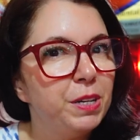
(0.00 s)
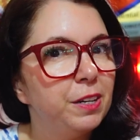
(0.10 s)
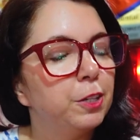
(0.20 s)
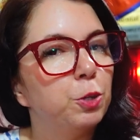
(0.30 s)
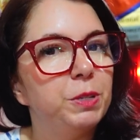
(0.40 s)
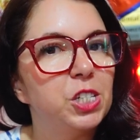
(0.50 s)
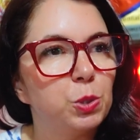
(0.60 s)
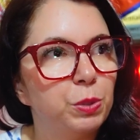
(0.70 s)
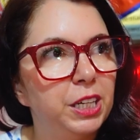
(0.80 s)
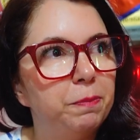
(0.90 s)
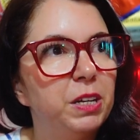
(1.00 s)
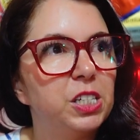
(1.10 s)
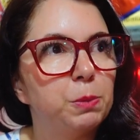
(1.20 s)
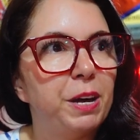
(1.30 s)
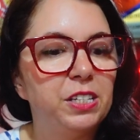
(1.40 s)
be a little bit sweet and
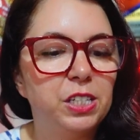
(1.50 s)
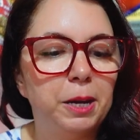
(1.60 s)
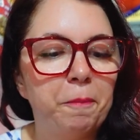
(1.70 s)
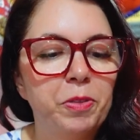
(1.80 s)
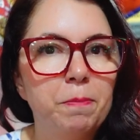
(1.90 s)
spicy,